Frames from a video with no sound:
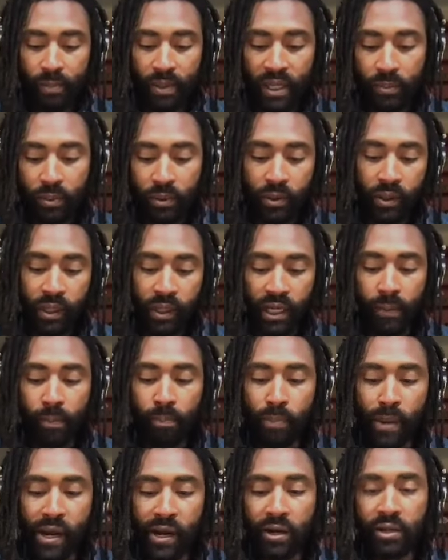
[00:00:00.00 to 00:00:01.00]
people are like
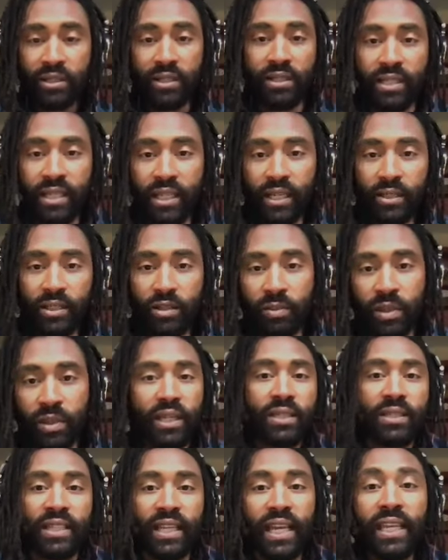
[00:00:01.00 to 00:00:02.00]
embarrassed to send it to me
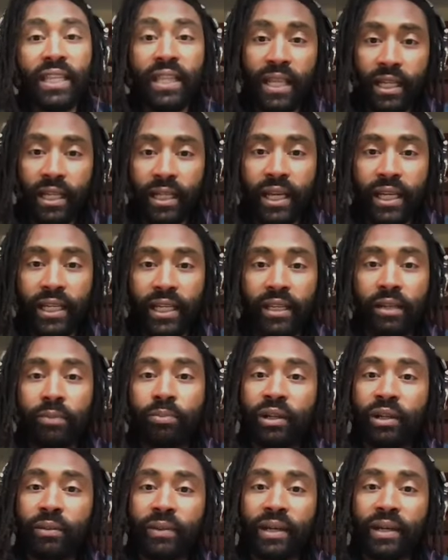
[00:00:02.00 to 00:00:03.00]
because they didn't like it. But
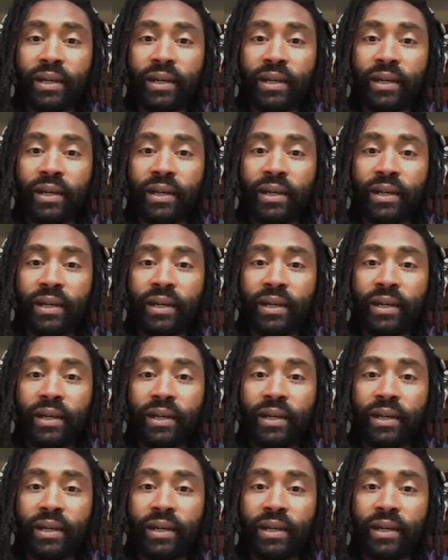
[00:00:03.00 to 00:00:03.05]
I'm like,